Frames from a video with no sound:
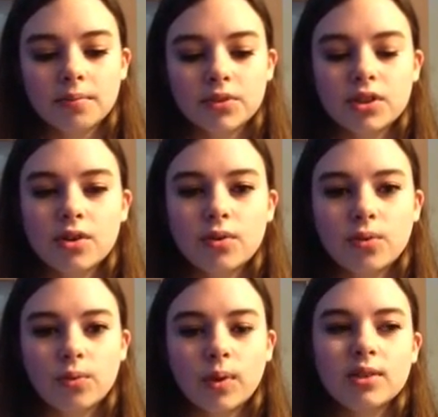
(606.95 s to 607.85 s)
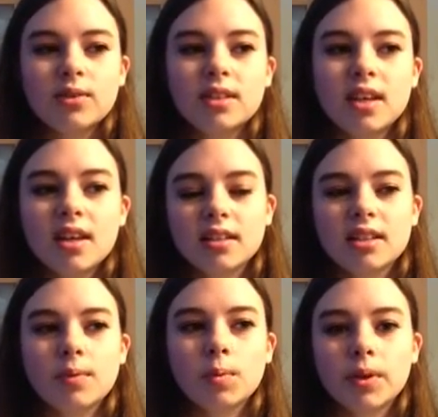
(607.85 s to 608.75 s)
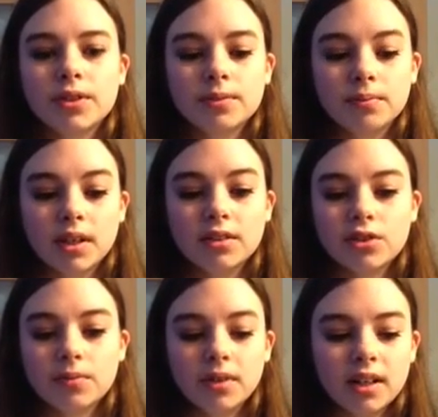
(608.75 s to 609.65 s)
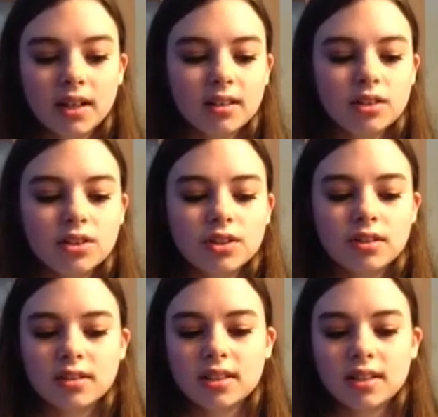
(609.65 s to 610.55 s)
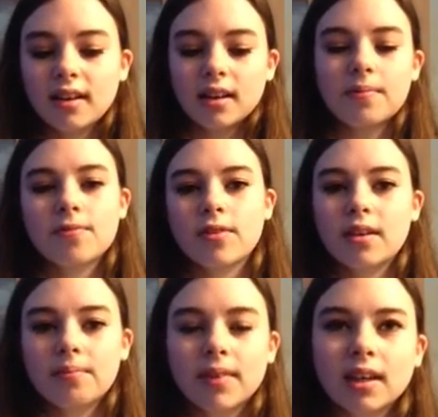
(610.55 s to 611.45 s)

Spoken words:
So when you see a disabled person being discriminated against, just stand up for them.